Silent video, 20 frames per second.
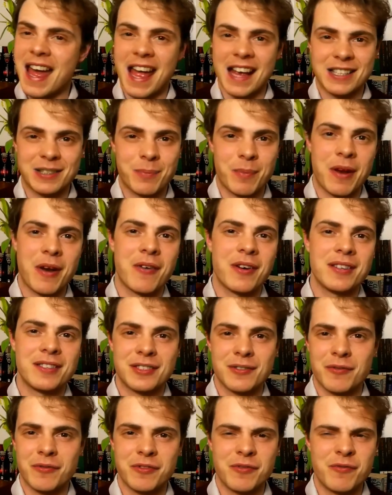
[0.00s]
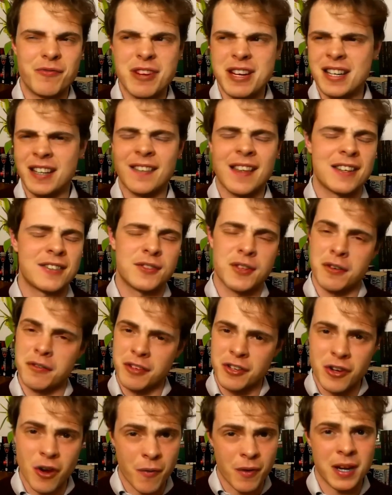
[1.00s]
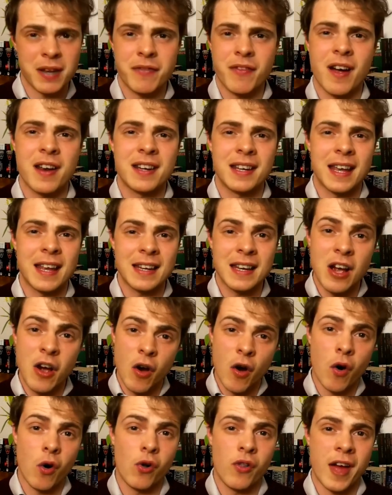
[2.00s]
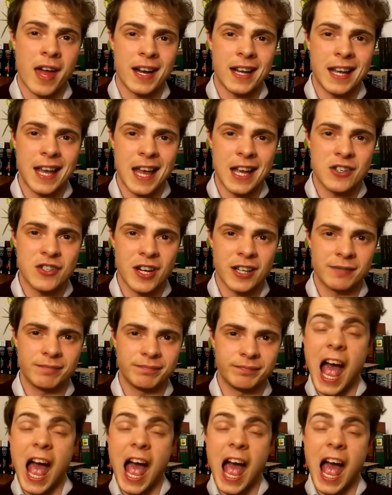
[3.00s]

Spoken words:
experience of reading that stuff and not really finding it all that engaging.